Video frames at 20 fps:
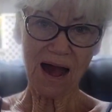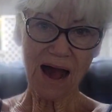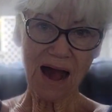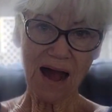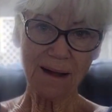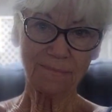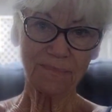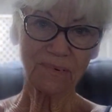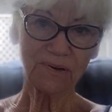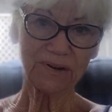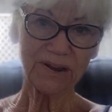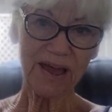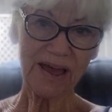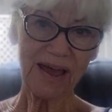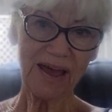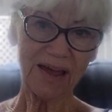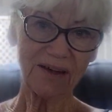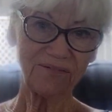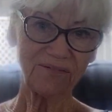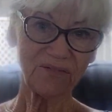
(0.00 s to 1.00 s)
I'm going to
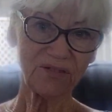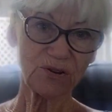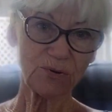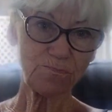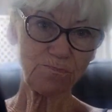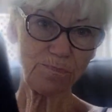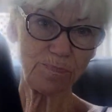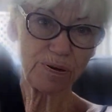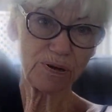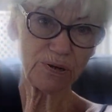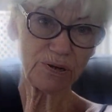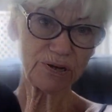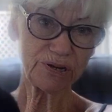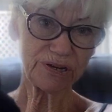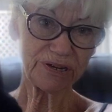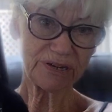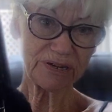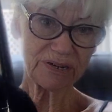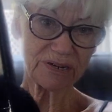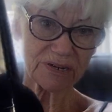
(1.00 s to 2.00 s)
have to
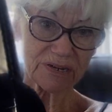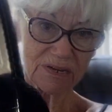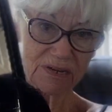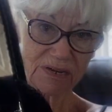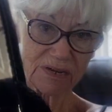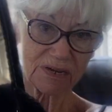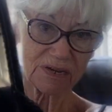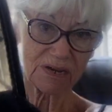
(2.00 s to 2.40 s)
put